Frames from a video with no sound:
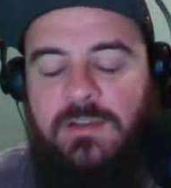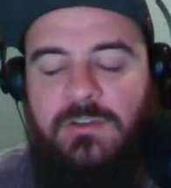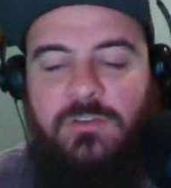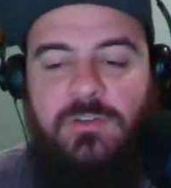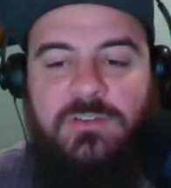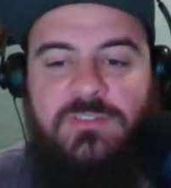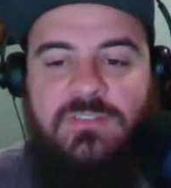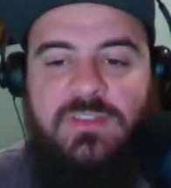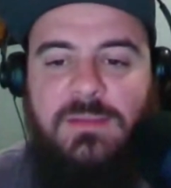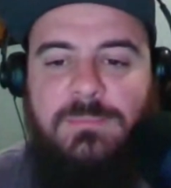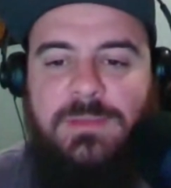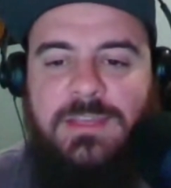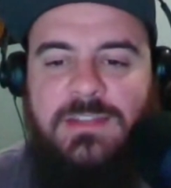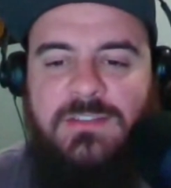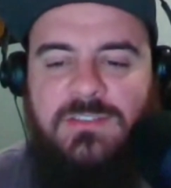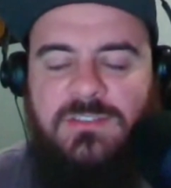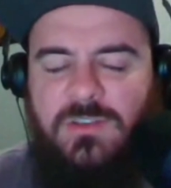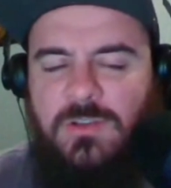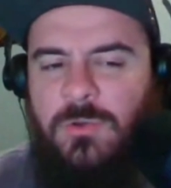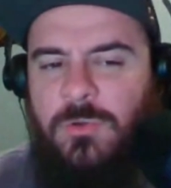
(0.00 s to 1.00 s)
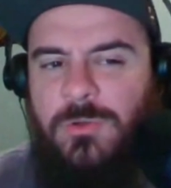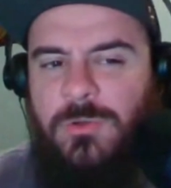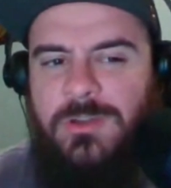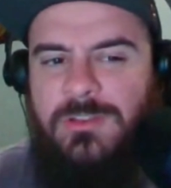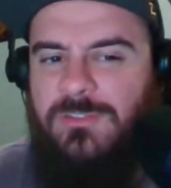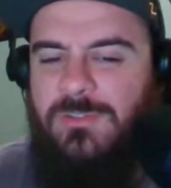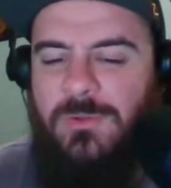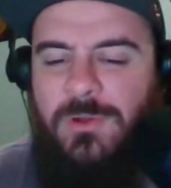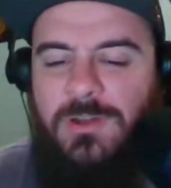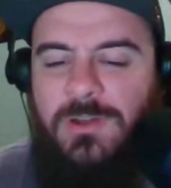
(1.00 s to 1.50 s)
Chris Edmonds,
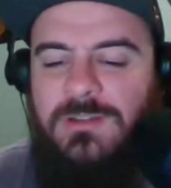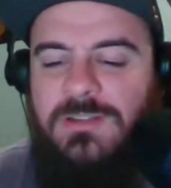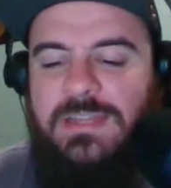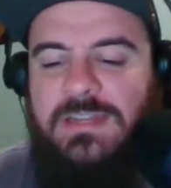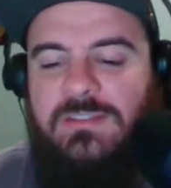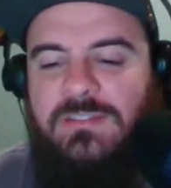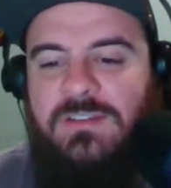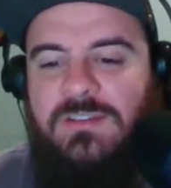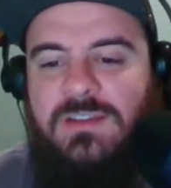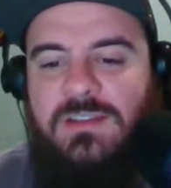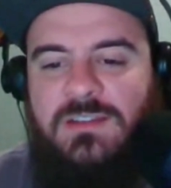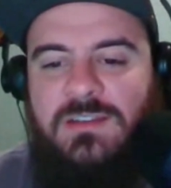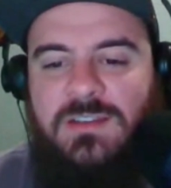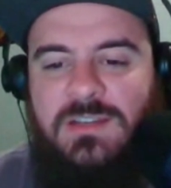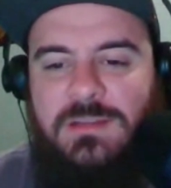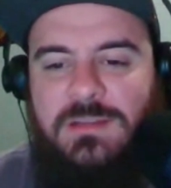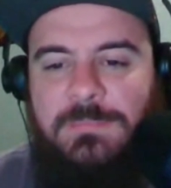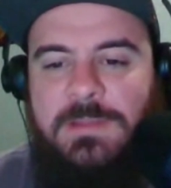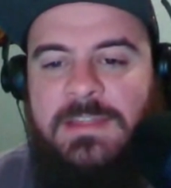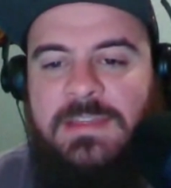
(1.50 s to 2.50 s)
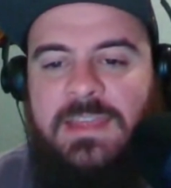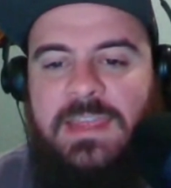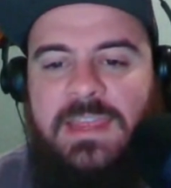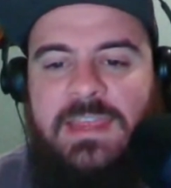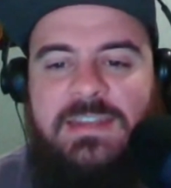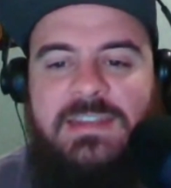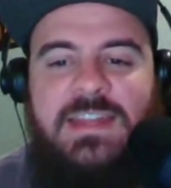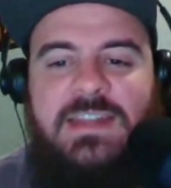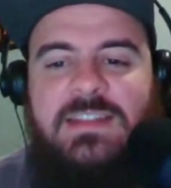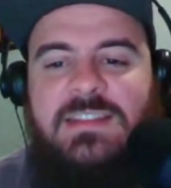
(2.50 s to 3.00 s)
according to ourlands.com.
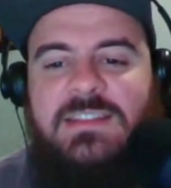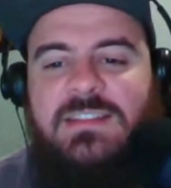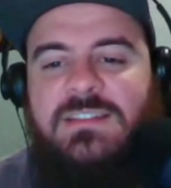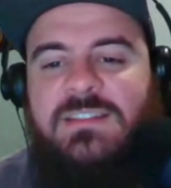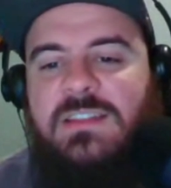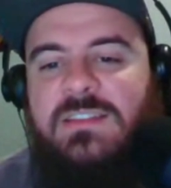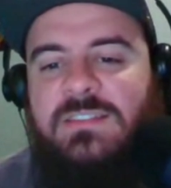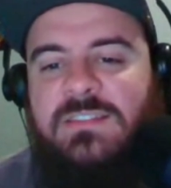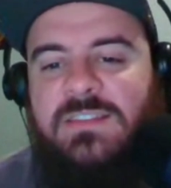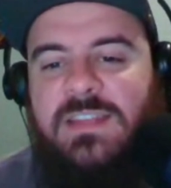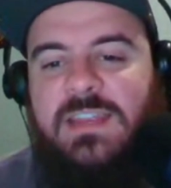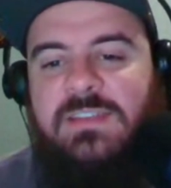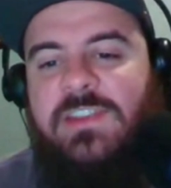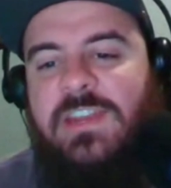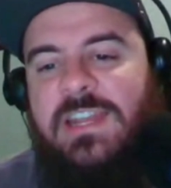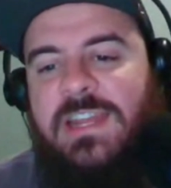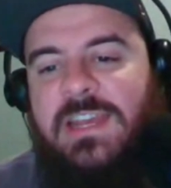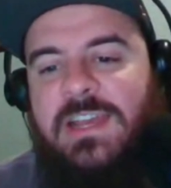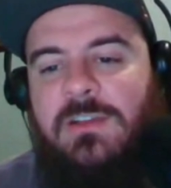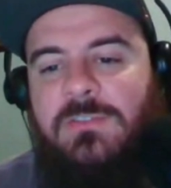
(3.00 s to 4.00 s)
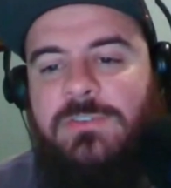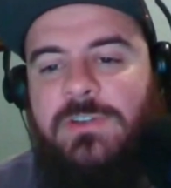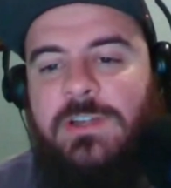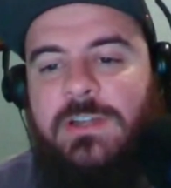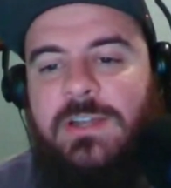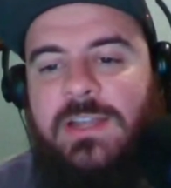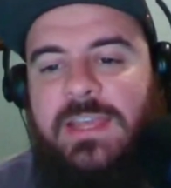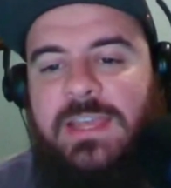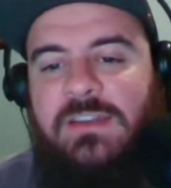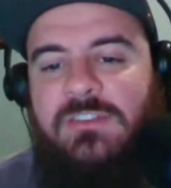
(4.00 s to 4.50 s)
And that is Xavion
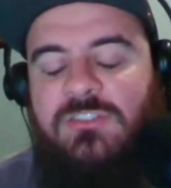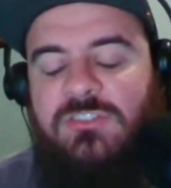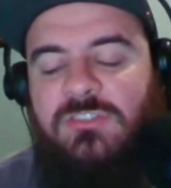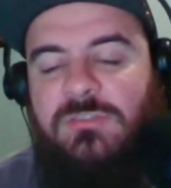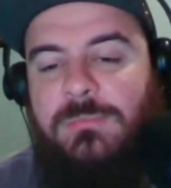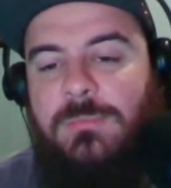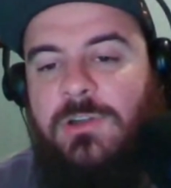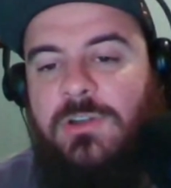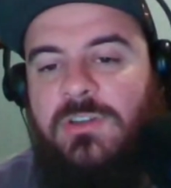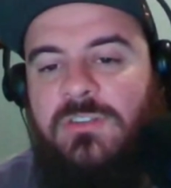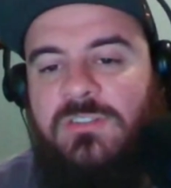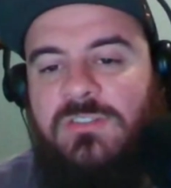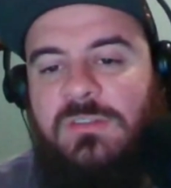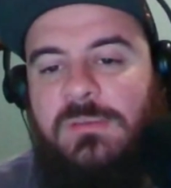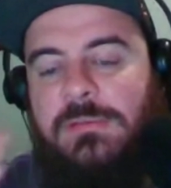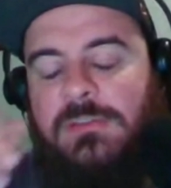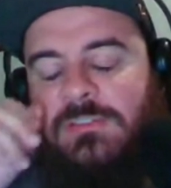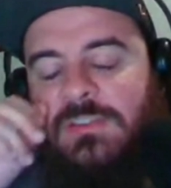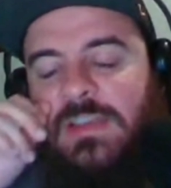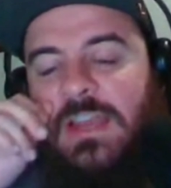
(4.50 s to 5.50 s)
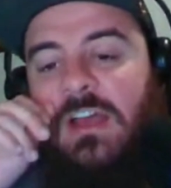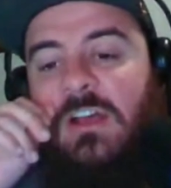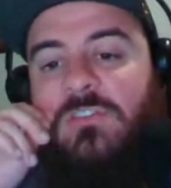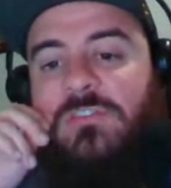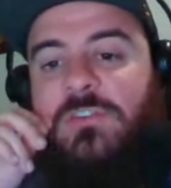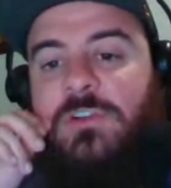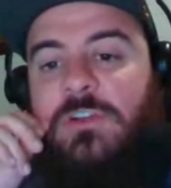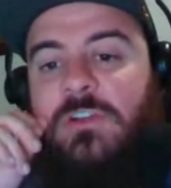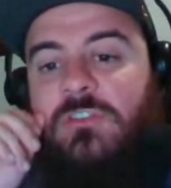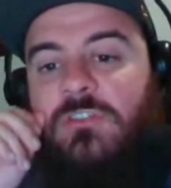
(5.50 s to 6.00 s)
Alford and Shamari Simmons.
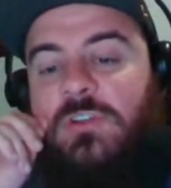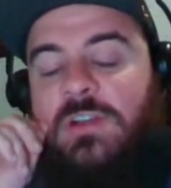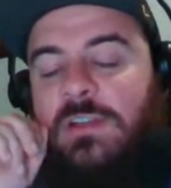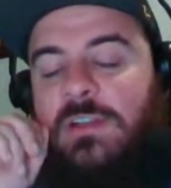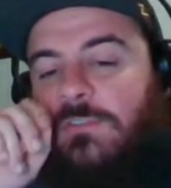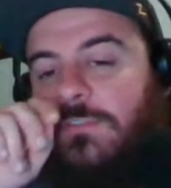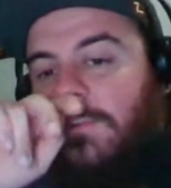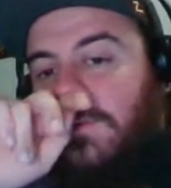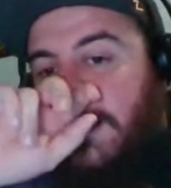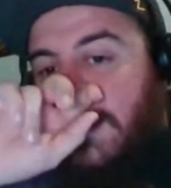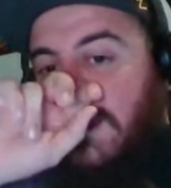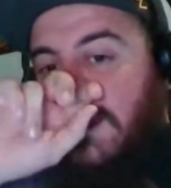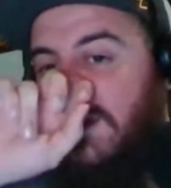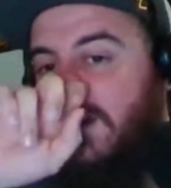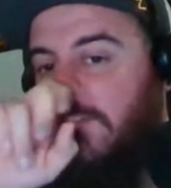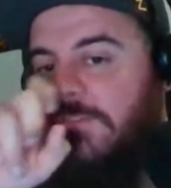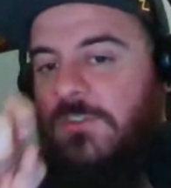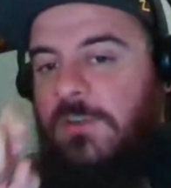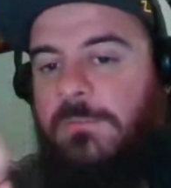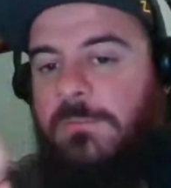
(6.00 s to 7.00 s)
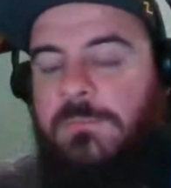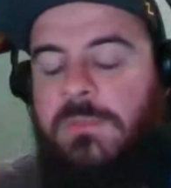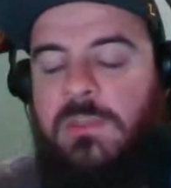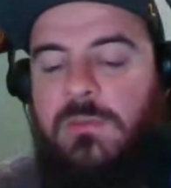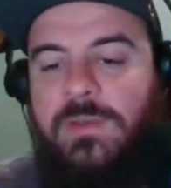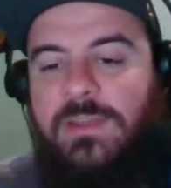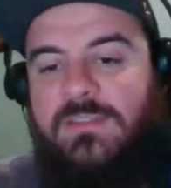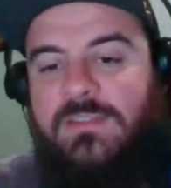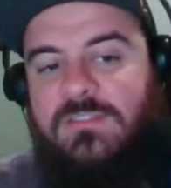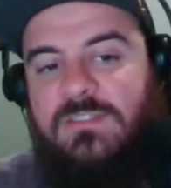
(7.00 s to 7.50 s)
Alford transferring in from
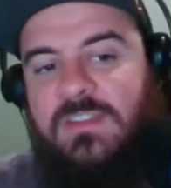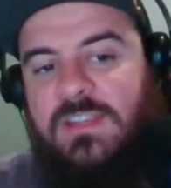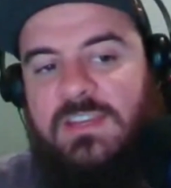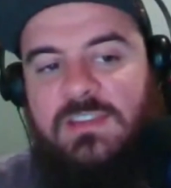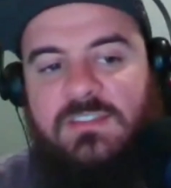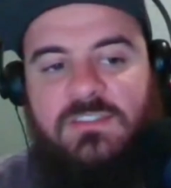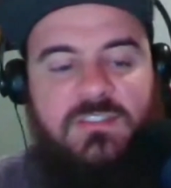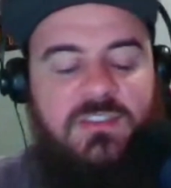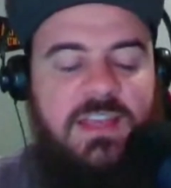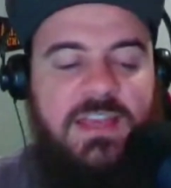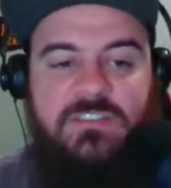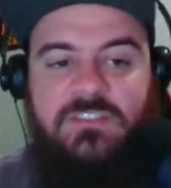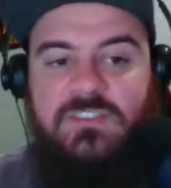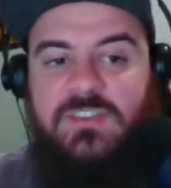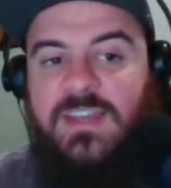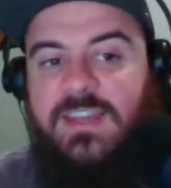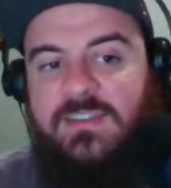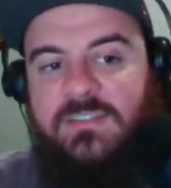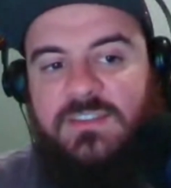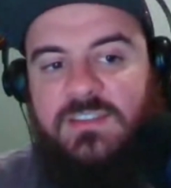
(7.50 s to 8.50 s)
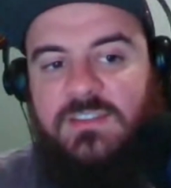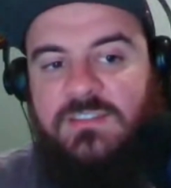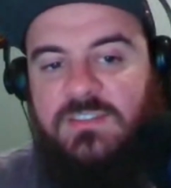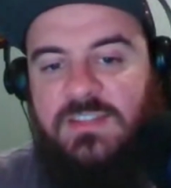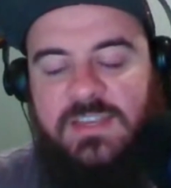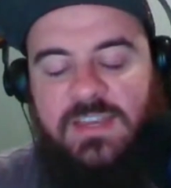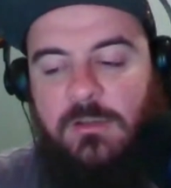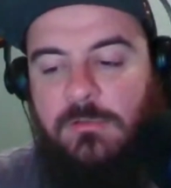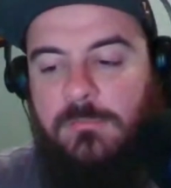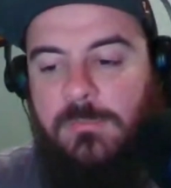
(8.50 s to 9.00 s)
USC/Texas.
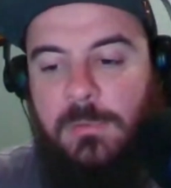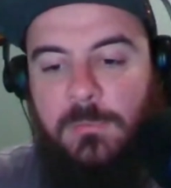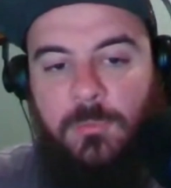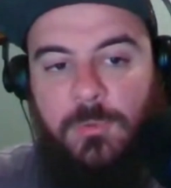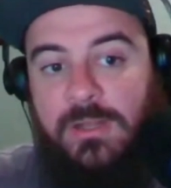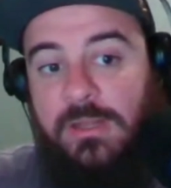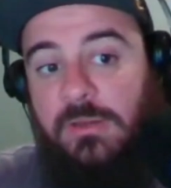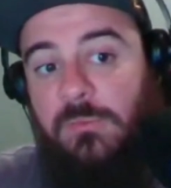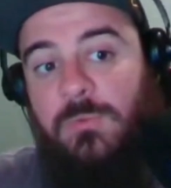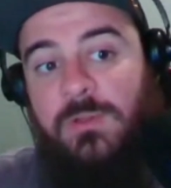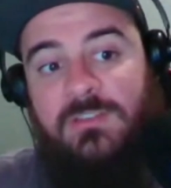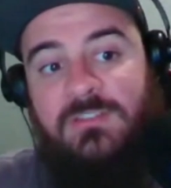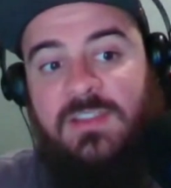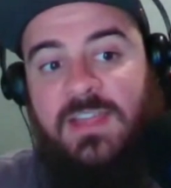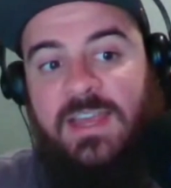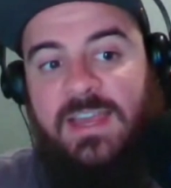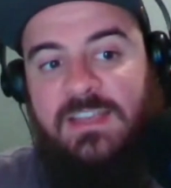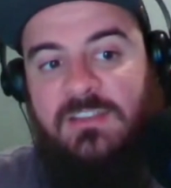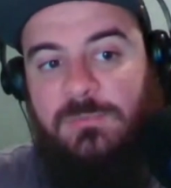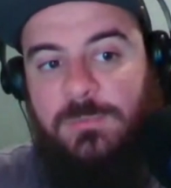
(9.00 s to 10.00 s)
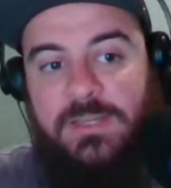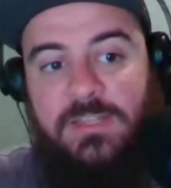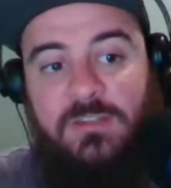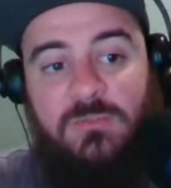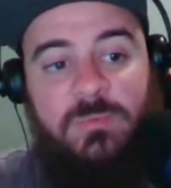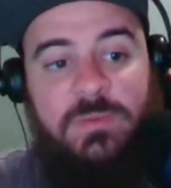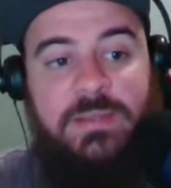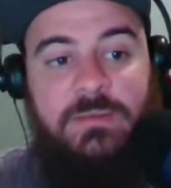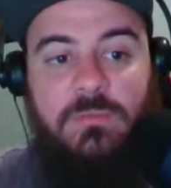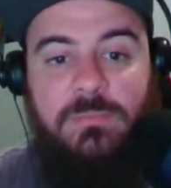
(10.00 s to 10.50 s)
I can't remember where he was last, but
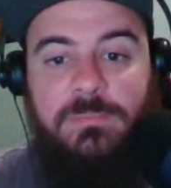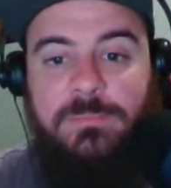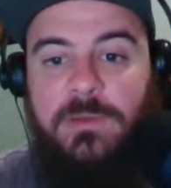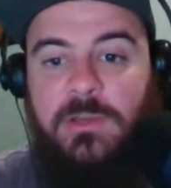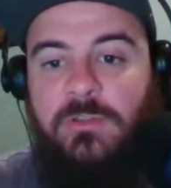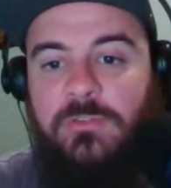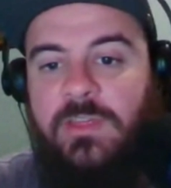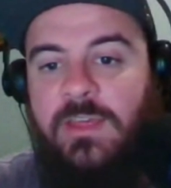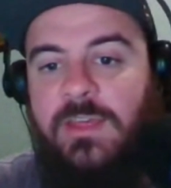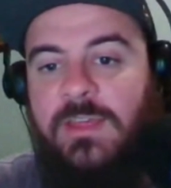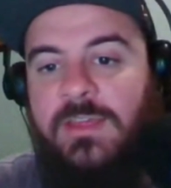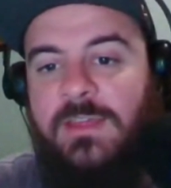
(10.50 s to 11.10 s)
he's played with both.